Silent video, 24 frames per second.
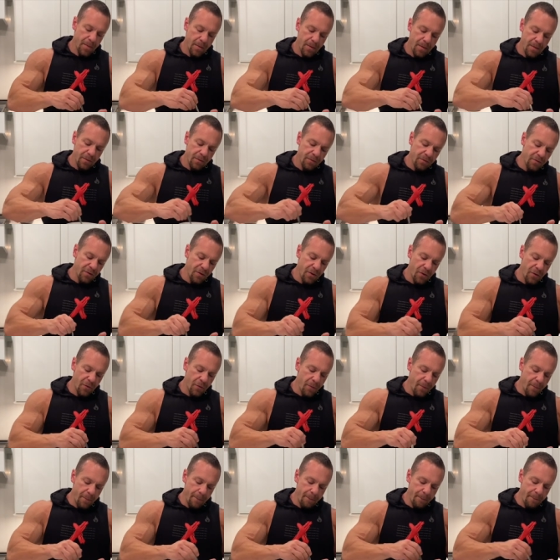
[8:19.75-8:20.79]
So,
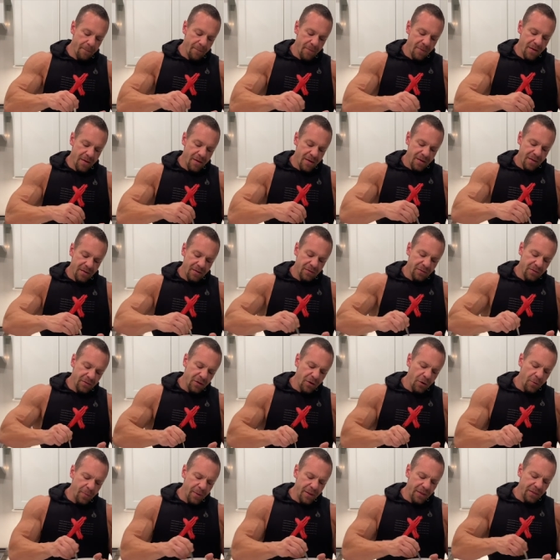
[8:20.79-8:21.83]
a
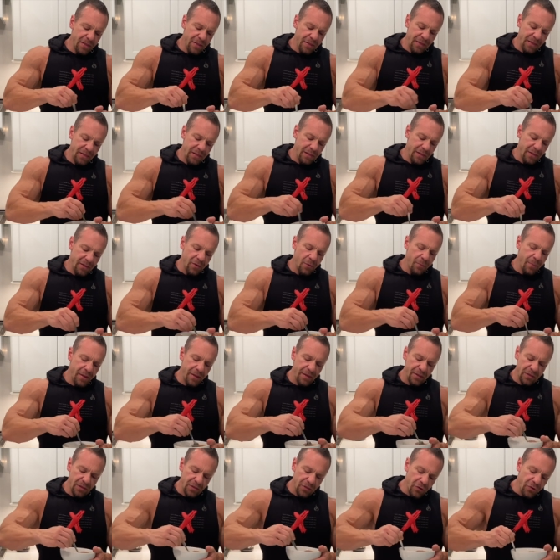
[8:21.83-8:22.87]
little bit, a little bit
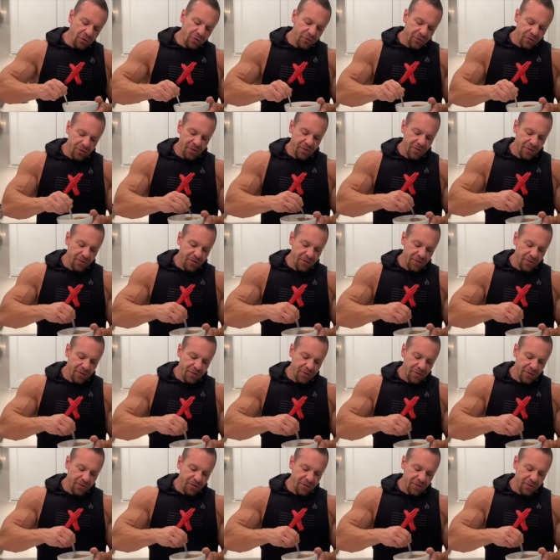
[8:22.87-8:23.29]
looser,